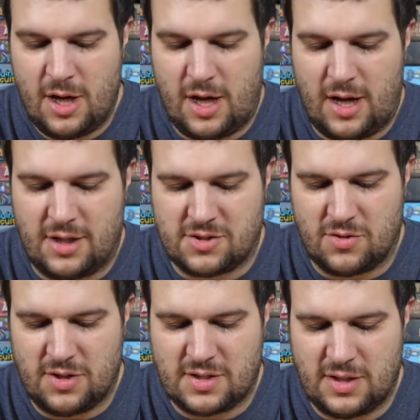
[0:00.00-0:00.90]
So
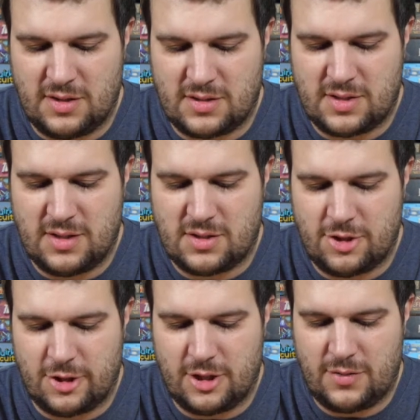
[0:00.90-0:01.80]
in this instance,
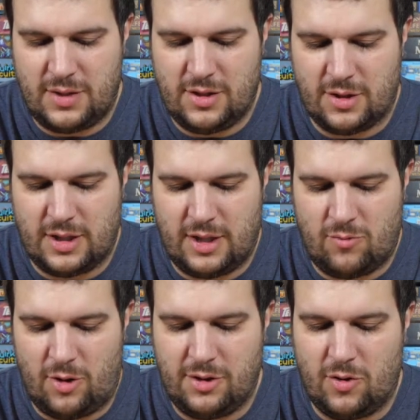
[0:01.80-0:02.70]
you're going to be either getting
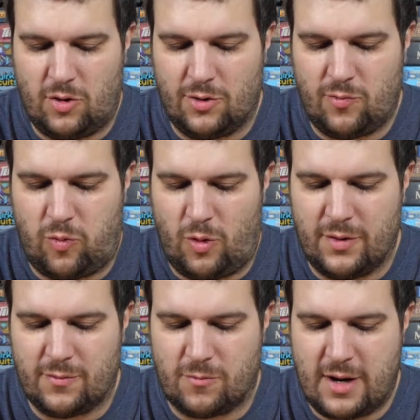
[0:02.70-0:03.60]
1 gold,
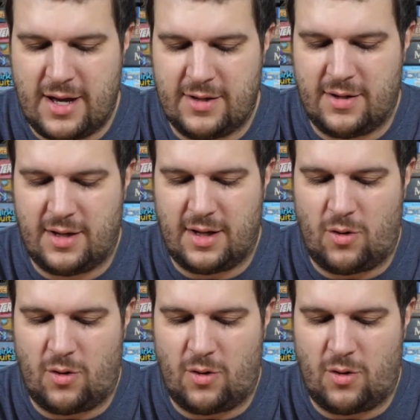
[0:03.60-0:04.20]
1 red,